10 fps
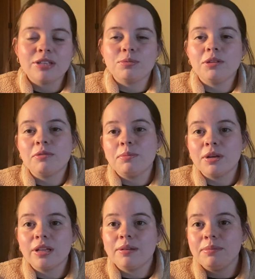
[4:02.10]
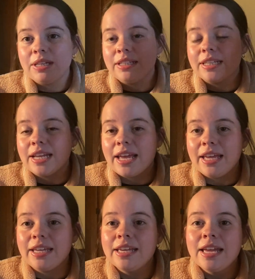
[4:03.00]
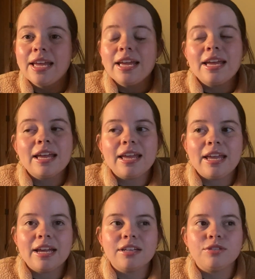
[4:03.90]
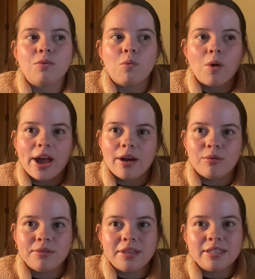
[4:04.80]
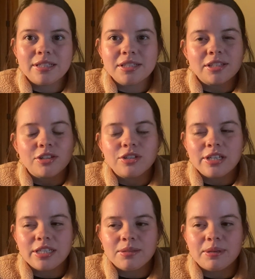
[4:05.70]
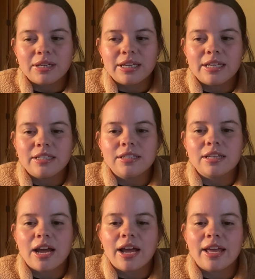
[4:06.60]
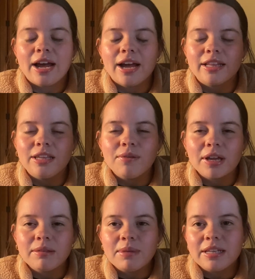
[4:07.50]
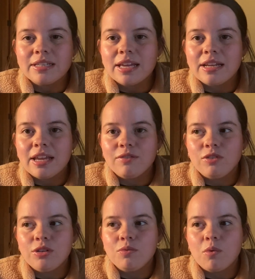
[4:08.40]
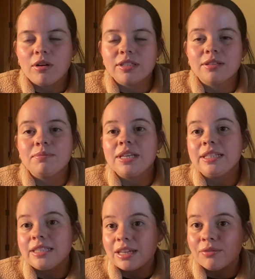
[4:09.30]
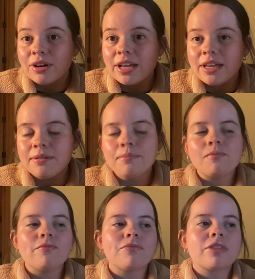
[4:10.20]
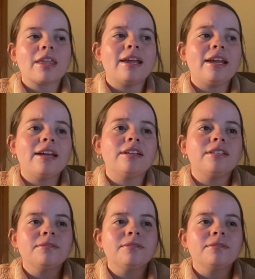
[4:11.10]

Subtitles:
we have a book club meeting today. And wow, this is such an experience. I highly recommend it if you want something different. And